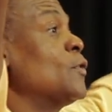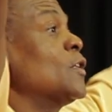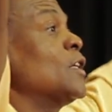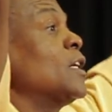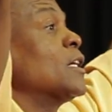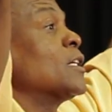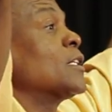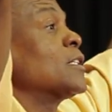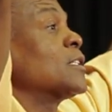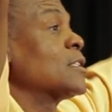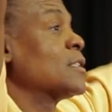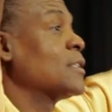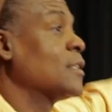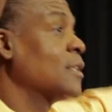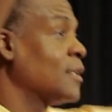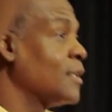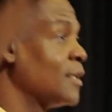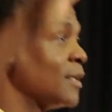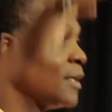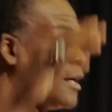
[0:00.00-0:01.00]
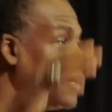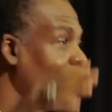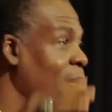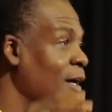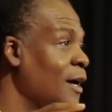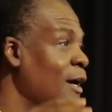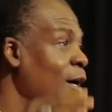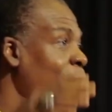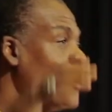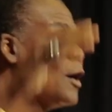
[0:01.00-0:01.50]
this.
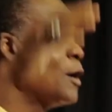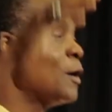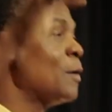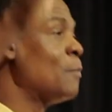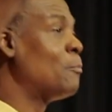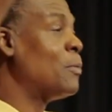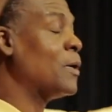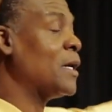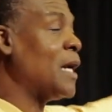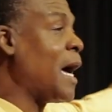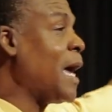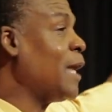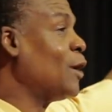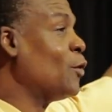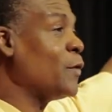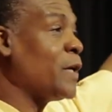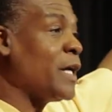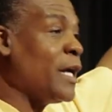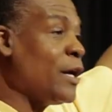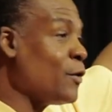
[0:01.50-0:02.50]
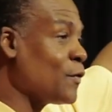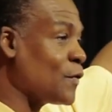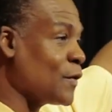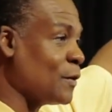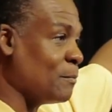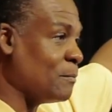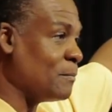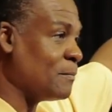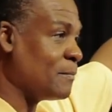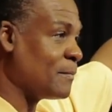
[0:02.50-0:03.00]
But I don't hear
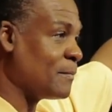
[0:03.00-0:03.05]
them.